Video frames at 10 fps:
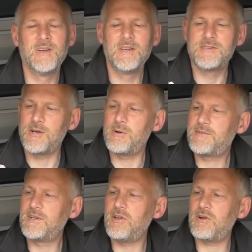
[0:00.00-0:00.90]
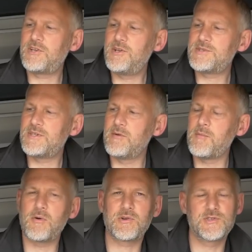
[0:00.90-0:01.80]
So if you lock using the
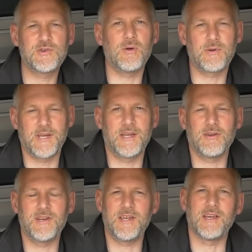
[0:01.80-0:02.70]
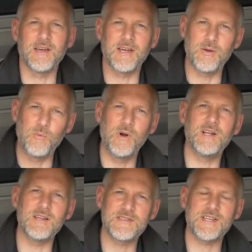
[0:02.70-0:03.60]
remote control key on here, it
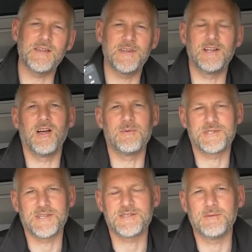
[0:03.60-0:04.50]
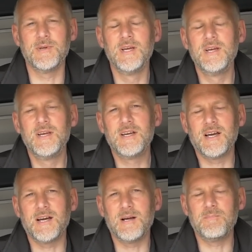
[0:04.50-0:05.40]
will set the alarm system,
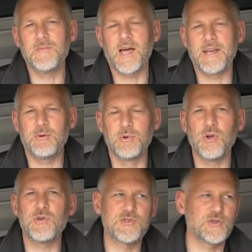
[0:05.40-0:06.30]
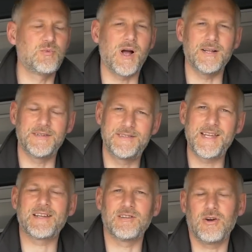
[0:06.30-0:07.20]
and it will also as well
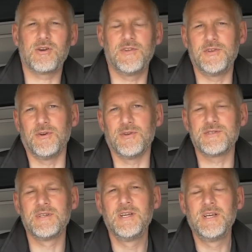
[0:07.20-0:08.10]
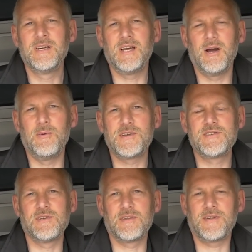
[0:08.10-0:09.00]
deadlock the doors, which
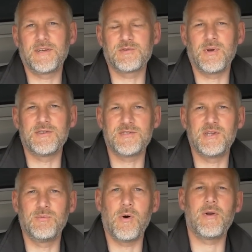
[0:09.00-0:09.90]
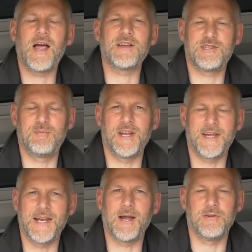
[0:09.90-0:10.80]
is another thing as well. So you won't actually be able
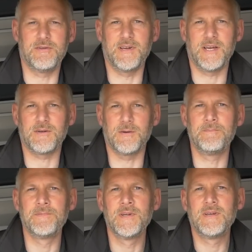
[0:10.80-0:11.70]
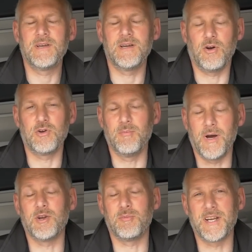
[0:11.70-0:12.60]
to get out of the vehicle, or you
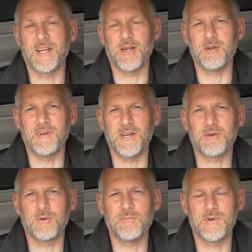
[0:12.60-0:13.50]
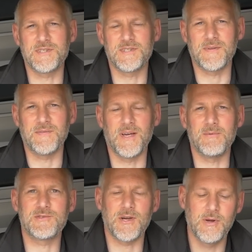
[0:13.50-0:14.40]
might not be able to get out of the vehicle, which is in
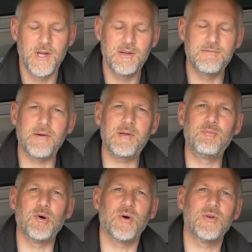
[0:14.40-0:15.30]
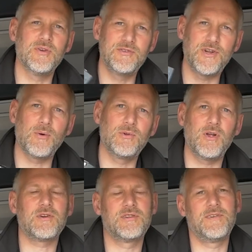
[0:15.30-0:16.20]
there. So very important, don't
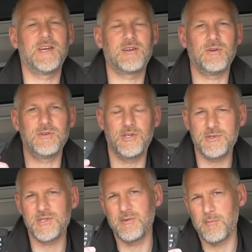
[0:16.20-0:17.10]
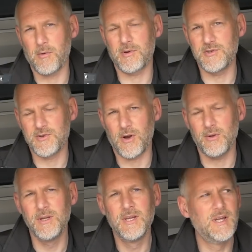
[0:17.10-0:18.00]
lock the vehicle using the remote control.